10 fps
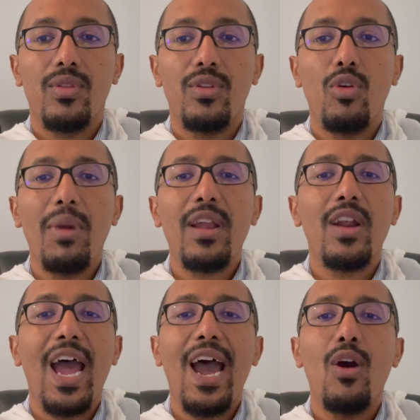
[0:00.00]
no matter
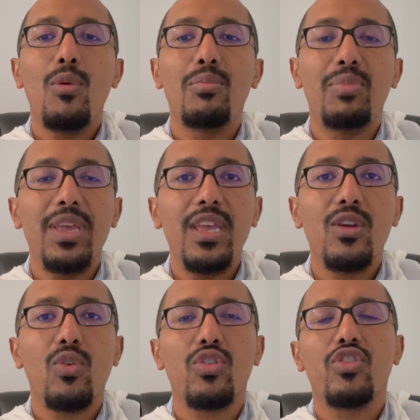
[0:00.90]
how big
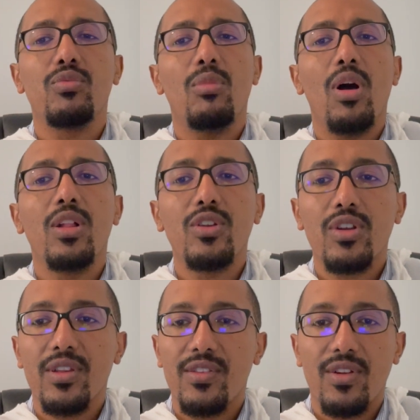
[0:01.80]
or small your
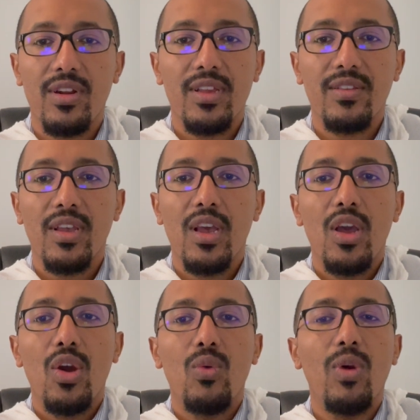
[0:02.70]
concern is,
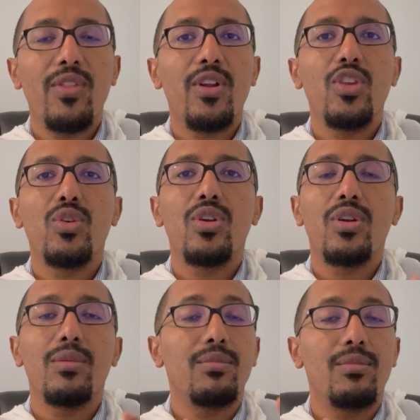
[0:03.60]
whether
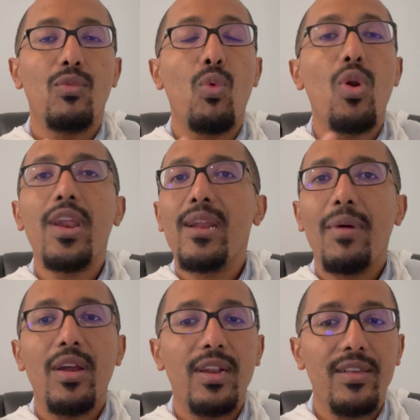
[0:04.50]
you're worried
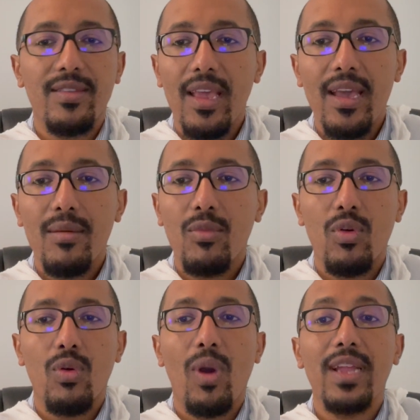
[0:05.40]
about an exam
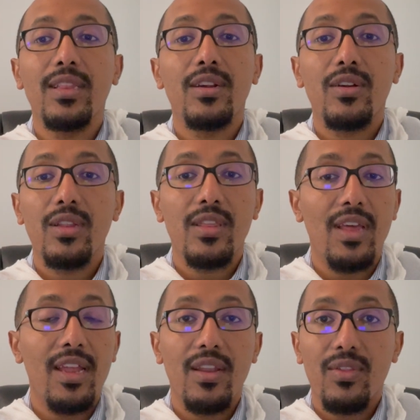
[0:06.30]
or quite literally
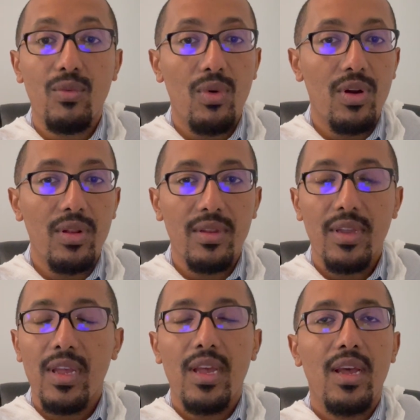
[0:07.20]
the end of the world,
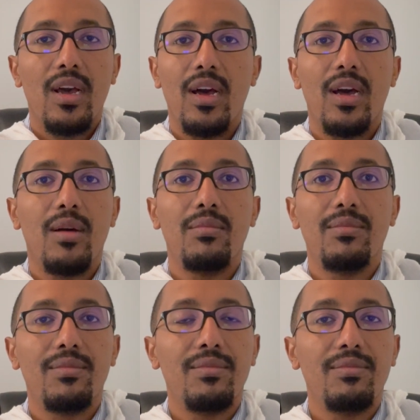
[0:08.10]
you
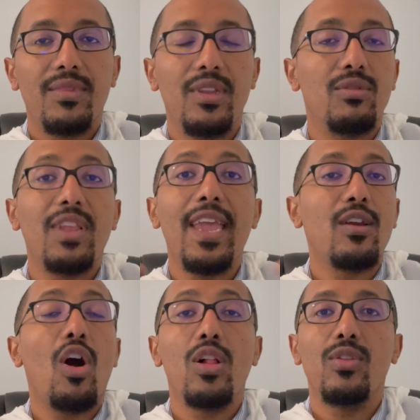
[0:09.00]
know, take
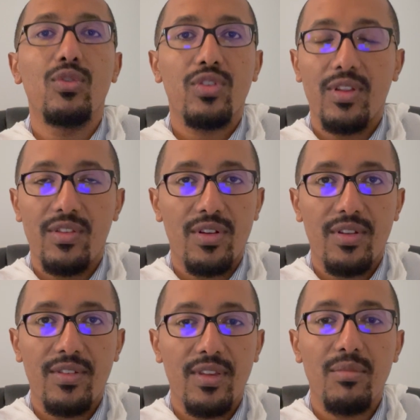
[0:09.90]
all those
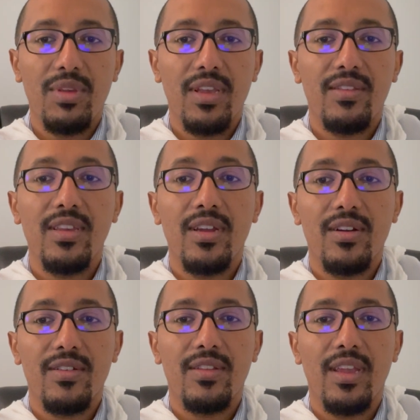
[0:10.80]
concerns to him because he
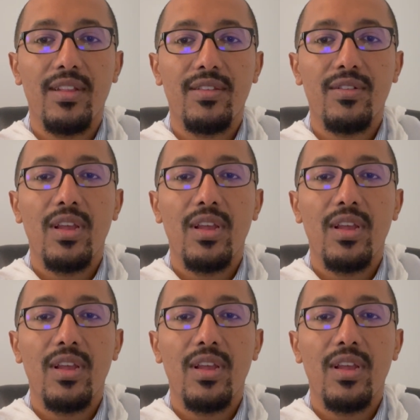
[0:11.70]
understands.